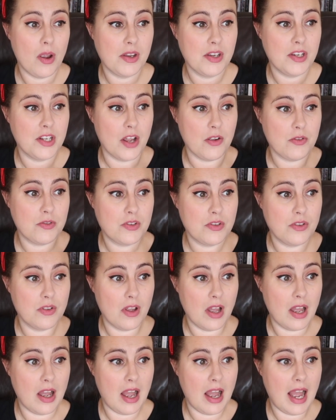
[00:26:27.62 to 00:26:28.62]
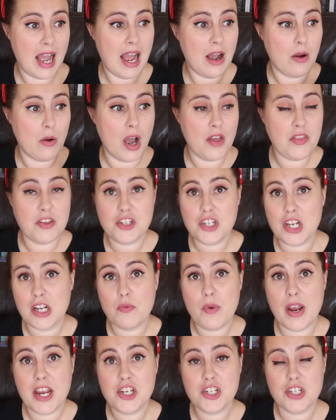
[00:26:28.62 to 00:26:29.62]
you know, how other
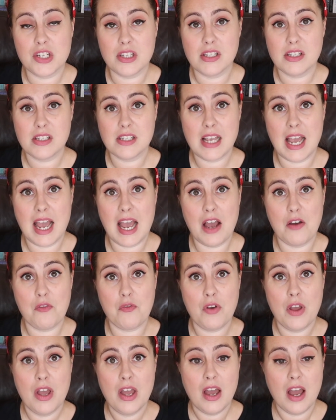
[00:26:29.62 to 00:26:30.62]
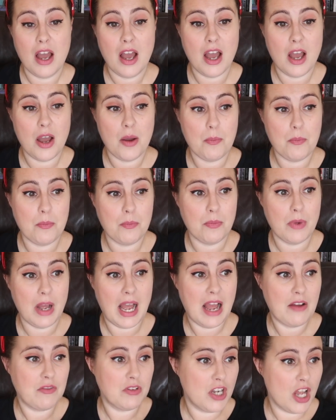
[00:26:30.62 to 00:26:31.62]
generations have
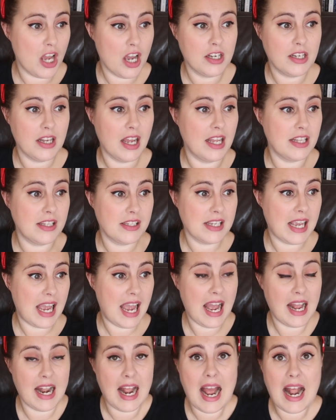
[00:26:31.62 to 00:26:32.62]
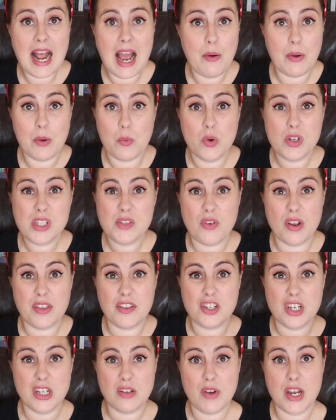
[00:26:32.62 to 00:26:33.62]
learned, and how it was for
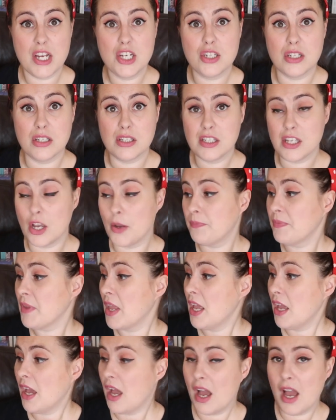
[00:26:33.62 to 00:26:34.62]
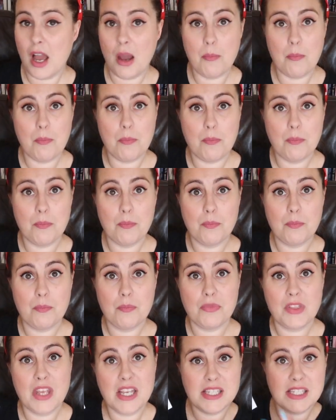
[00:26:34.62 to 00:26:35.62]
other generations. So
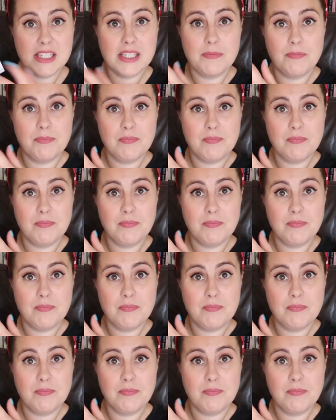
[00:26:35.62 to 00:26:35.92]
this